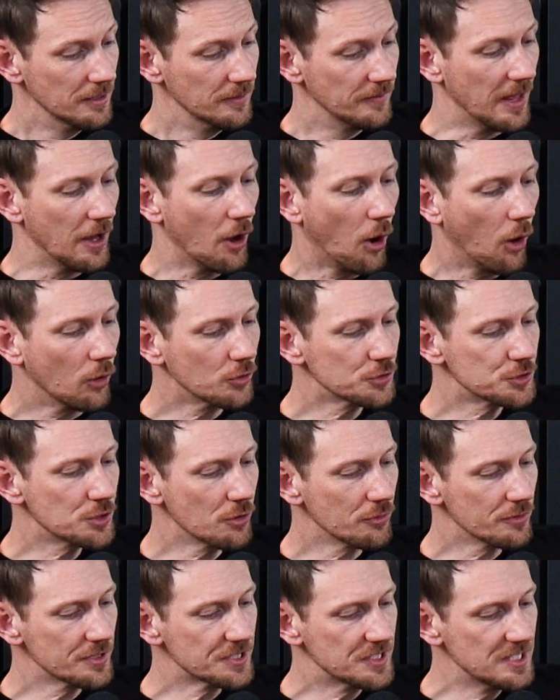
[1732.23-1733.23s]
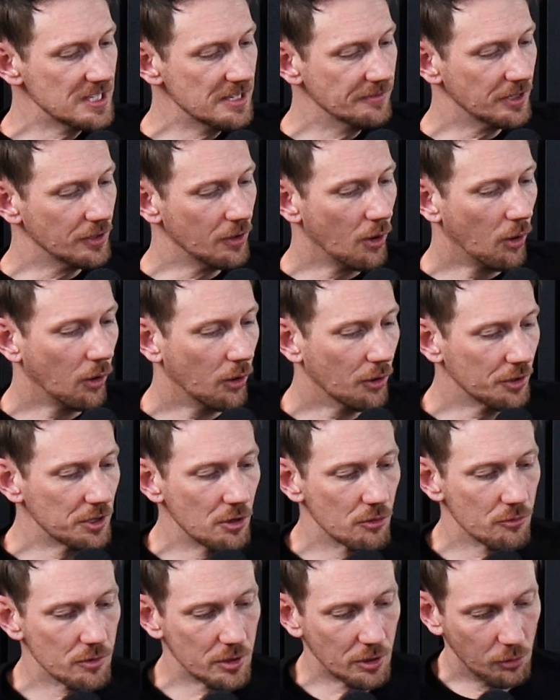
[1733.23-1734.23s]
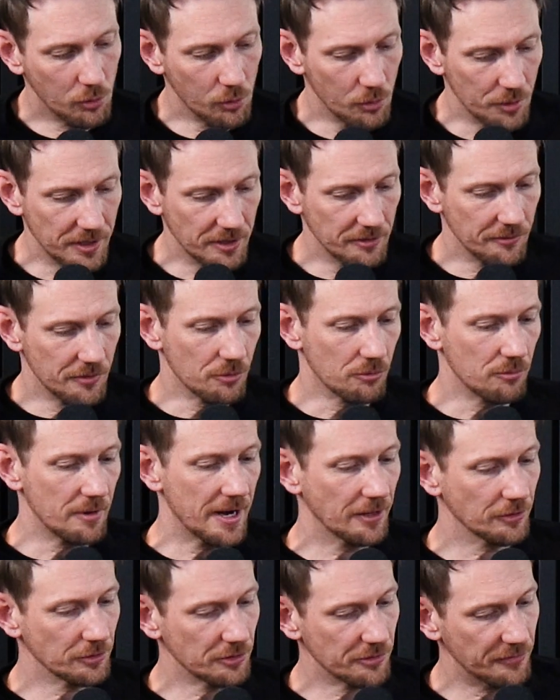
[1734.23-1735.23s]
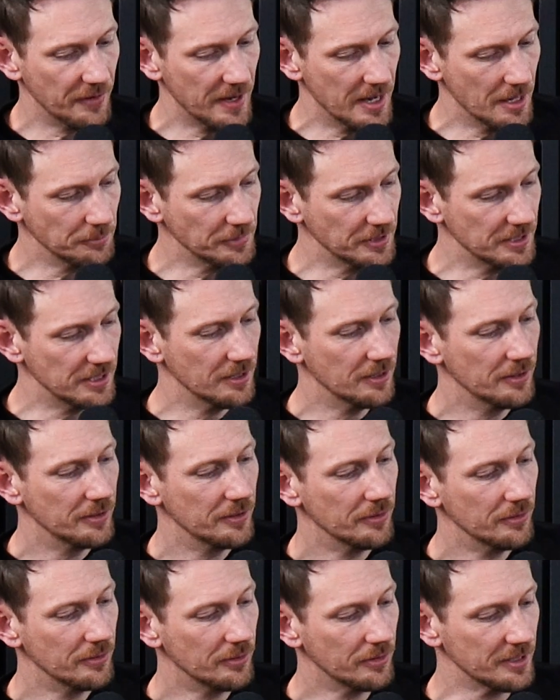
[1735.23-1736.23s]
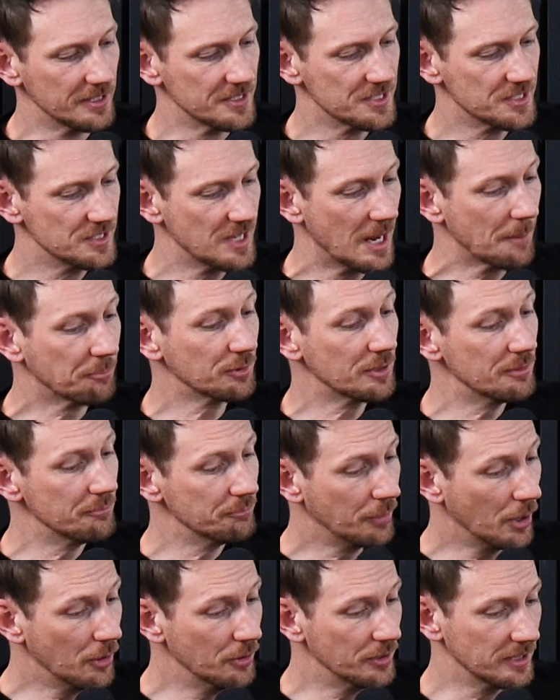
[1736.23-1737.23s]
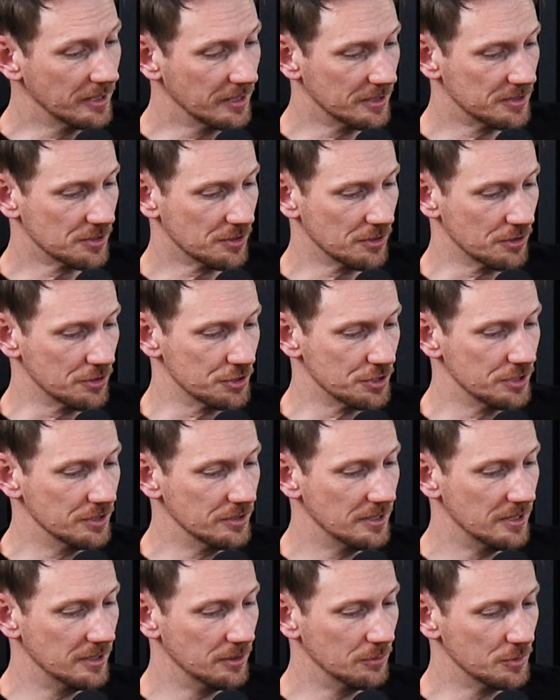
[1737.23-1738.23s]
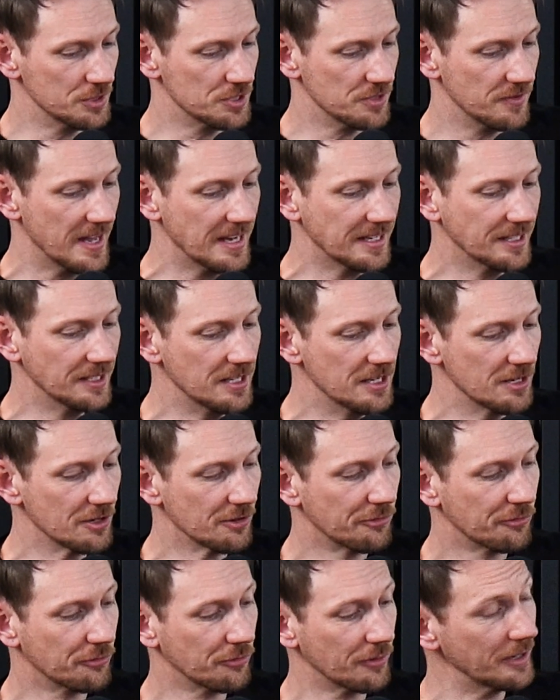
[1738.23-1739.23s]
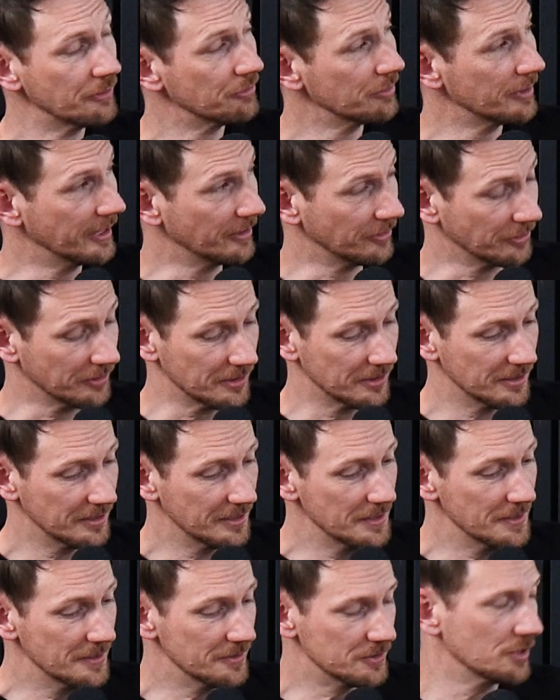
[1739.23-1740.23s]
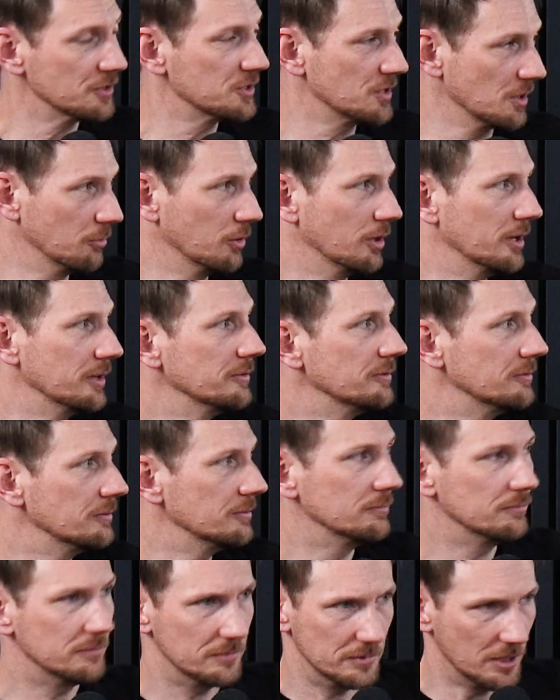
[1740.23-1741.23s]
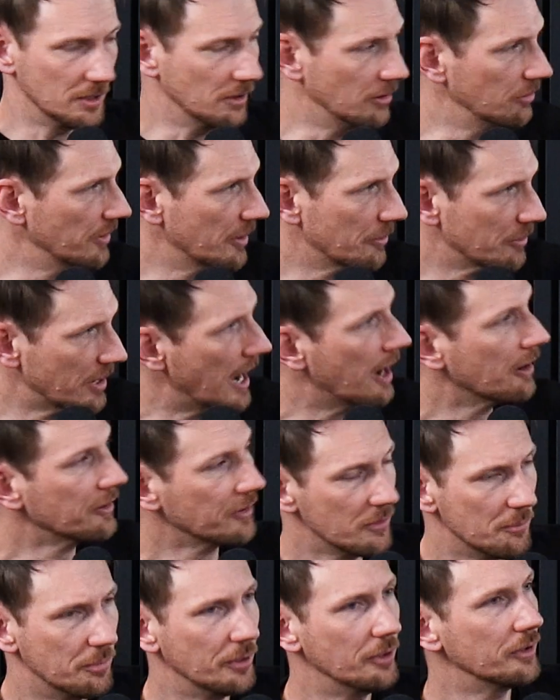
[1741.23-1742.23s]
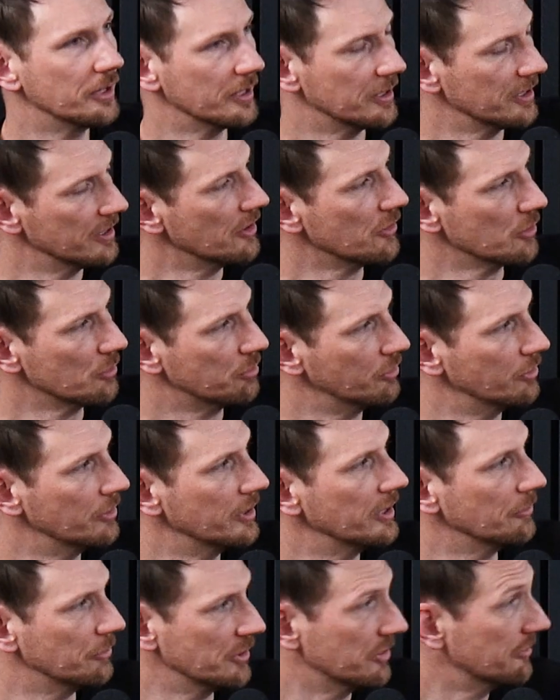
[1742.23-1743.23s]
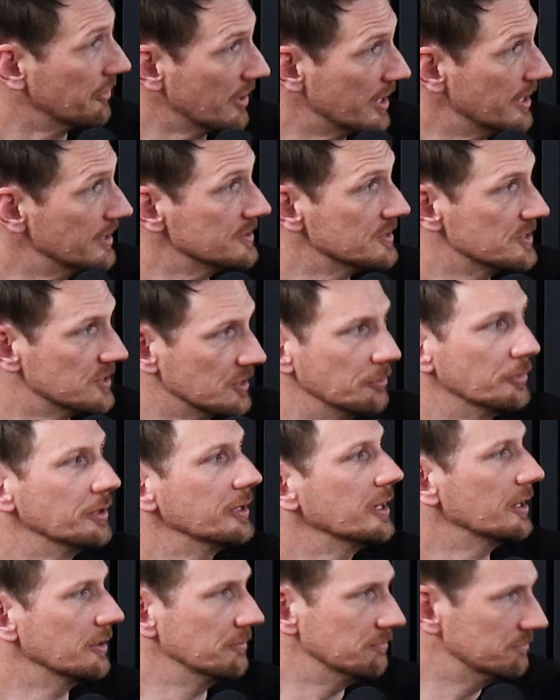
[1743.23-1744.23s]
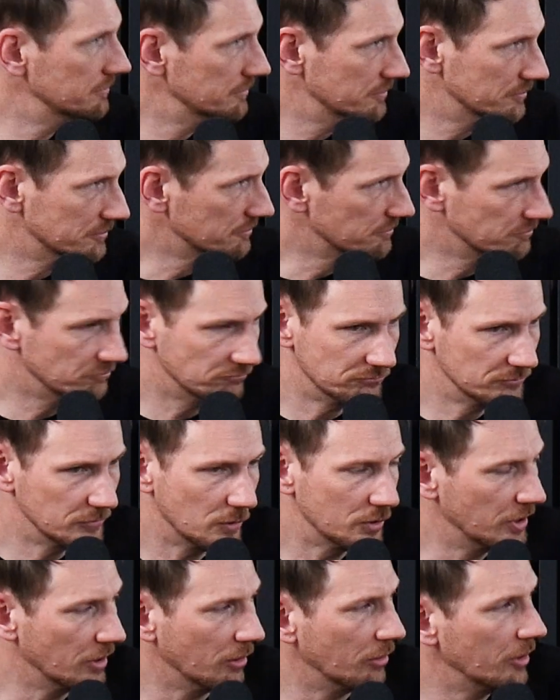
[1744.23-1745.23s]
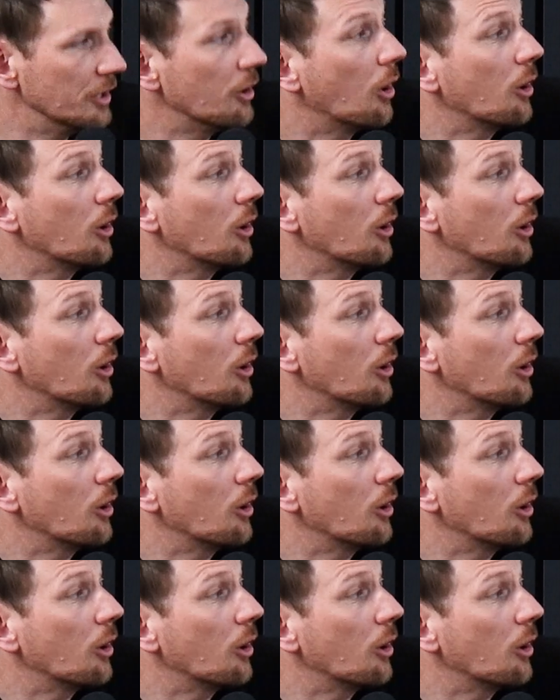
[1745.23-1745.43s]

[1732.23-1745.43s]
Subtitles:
They also received an audio recording of the Roehler family on a separate boating excursion in which they could hear Fred Roehler. So someone, they were out on the boat at another point with friends. Someone had, an